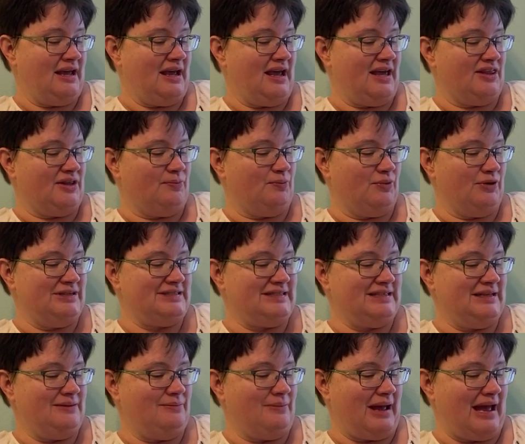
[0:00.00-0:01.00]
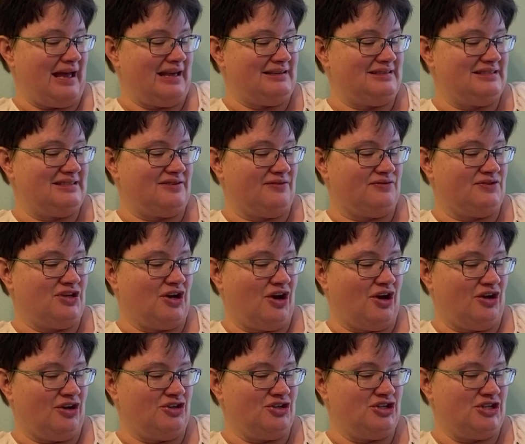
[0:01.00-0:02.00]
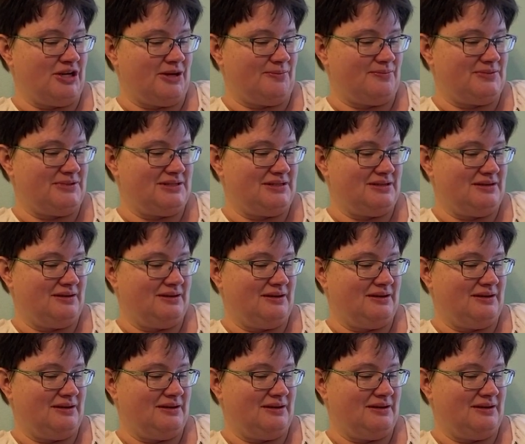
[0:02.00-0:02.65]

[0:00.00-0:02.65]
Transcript: and the bristling masts of tall ships.